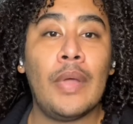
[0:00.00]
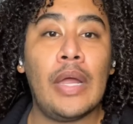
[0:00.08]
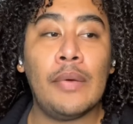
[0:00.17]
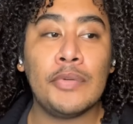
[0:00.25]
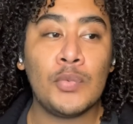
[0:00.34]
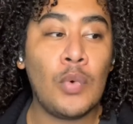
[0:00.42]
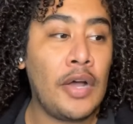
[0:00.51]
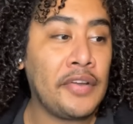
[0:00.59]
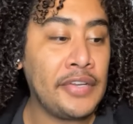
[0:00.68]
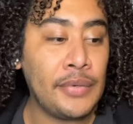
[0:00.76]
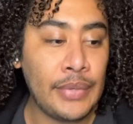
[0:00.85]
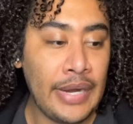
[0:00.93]
I was
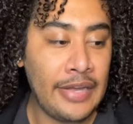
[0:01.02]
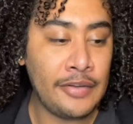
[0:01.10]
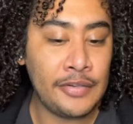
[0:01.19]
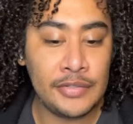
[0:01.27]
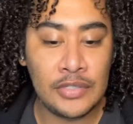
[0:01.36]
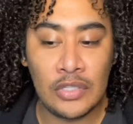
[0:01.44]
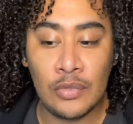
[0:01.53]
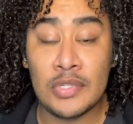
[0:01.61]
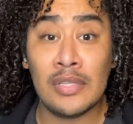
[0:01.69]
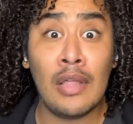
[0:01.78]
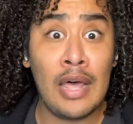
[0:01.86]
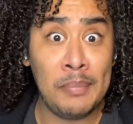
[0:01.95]
walking around. There was a
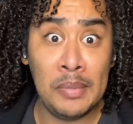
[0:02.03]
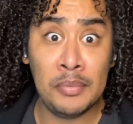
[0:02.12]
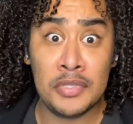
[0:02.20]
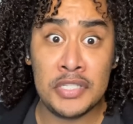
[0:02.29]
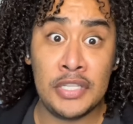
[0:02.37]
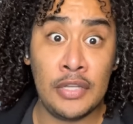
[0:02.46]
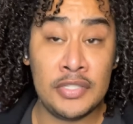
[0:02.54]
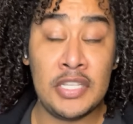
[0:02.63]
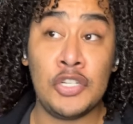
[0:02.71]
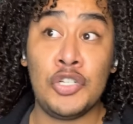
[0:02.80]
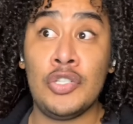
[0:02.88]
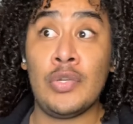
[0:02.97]
lot of people in the sales section,